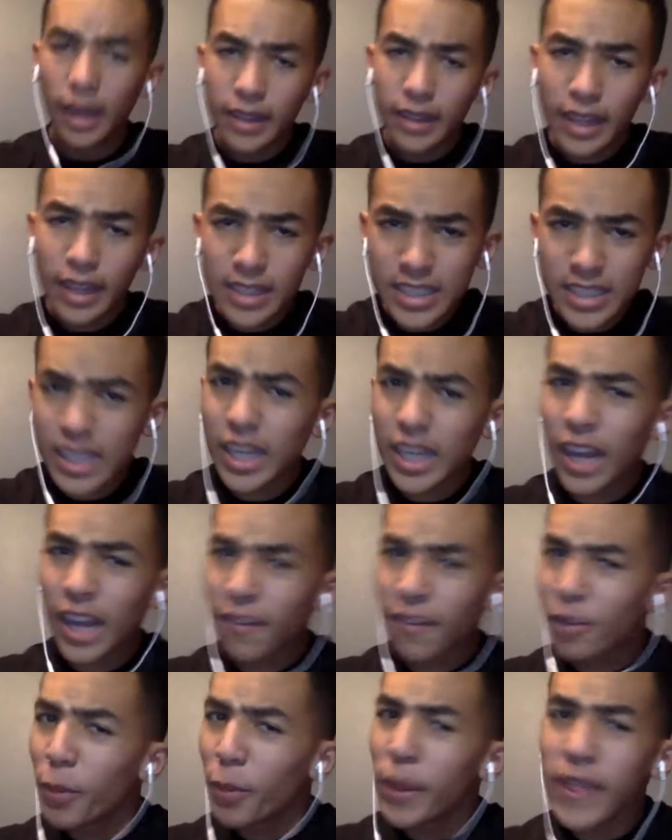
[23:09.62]
And that's gonna
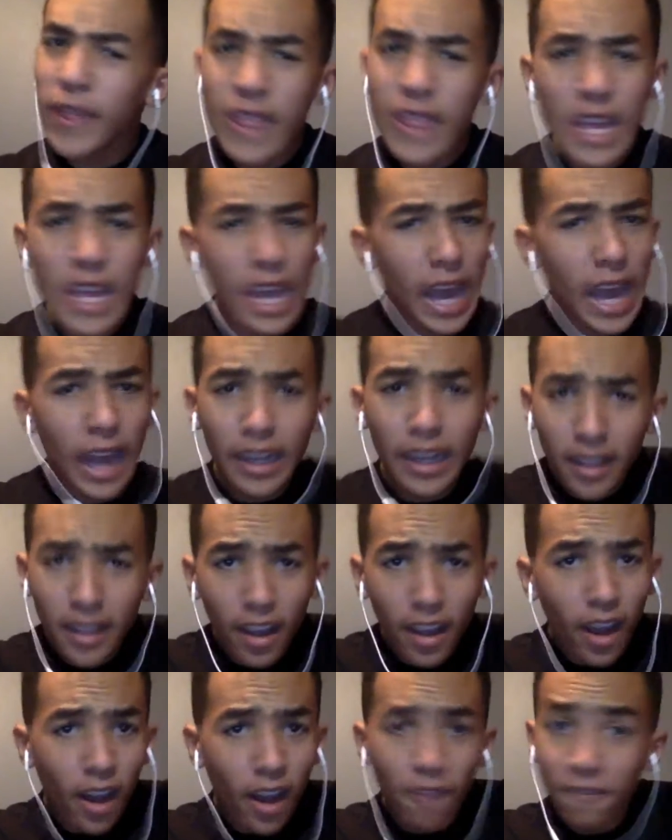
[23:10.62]
have to be the end
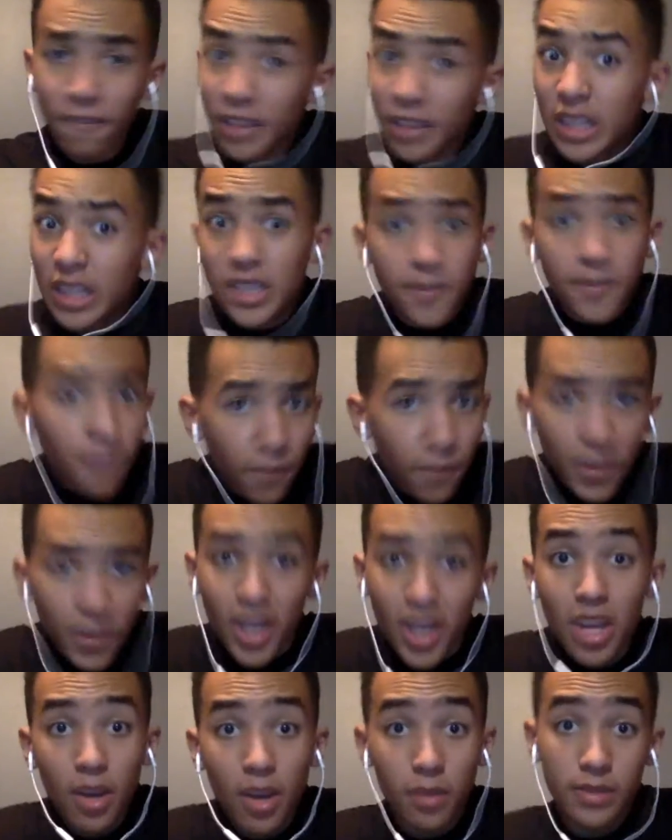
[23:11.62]
of this
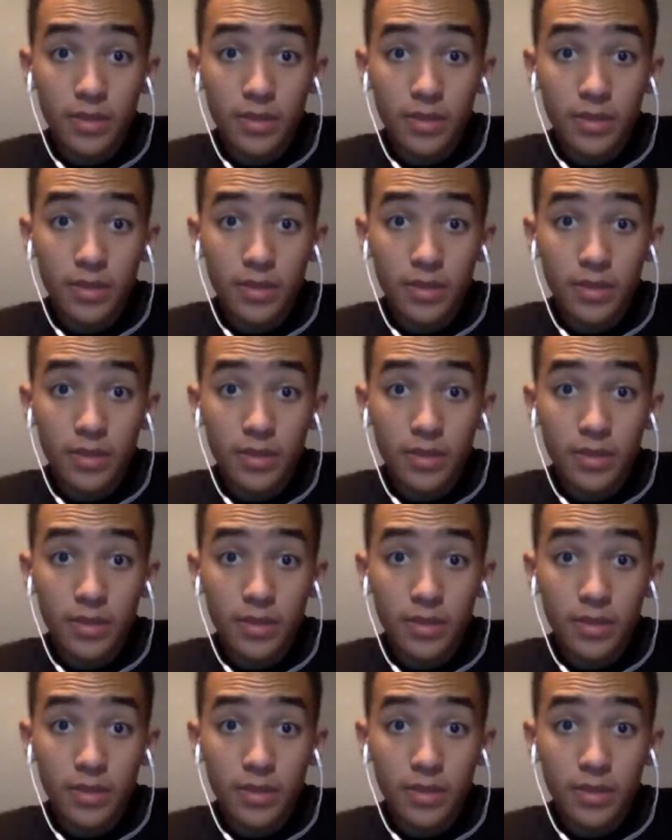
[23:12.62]
video.